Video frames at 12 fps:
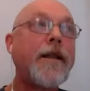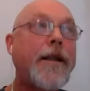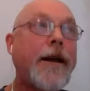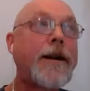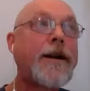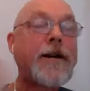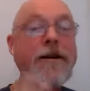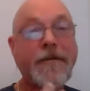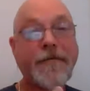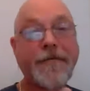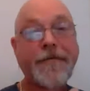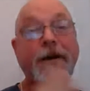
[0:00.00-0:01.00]
that
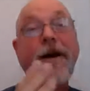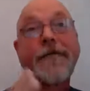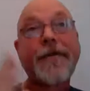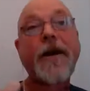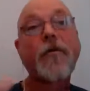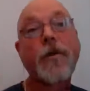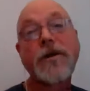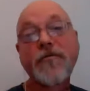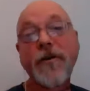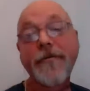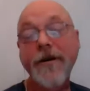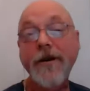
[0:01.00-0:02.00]
I felt was
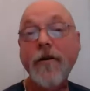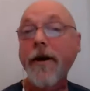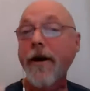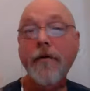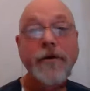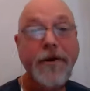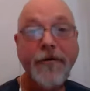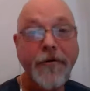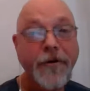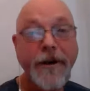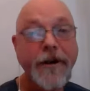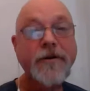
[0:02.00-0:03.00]
drifting away. I was
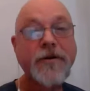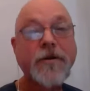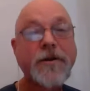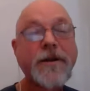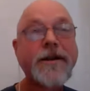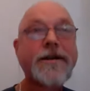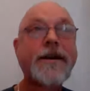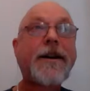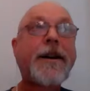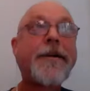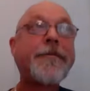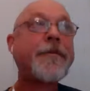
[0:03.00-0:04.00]
30 years old at the
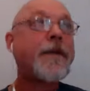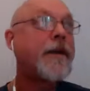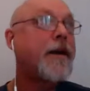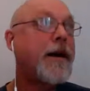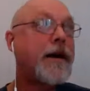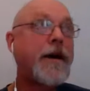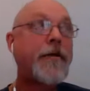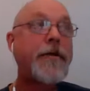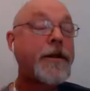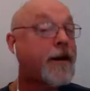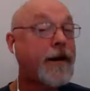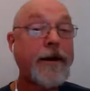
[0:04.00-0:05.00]
time, and I
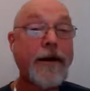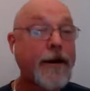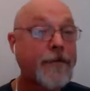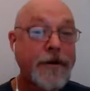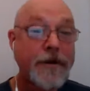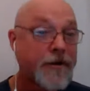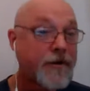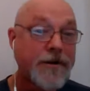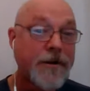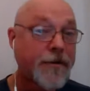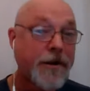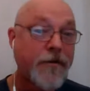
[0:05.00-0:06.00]
was thinking I have to do
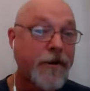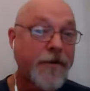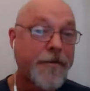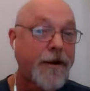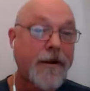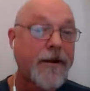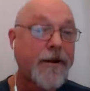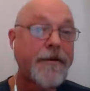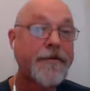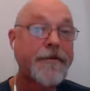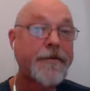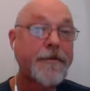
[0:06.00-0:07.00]
something with my
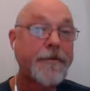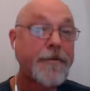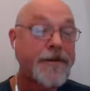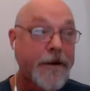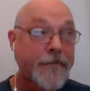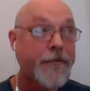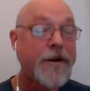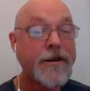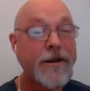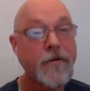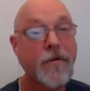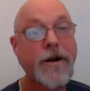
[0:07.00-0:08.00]
life
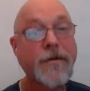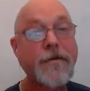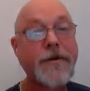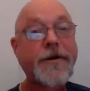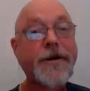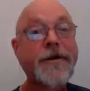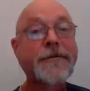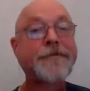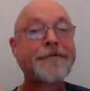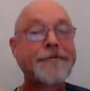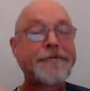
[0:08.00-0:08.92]
different than what I'm doing.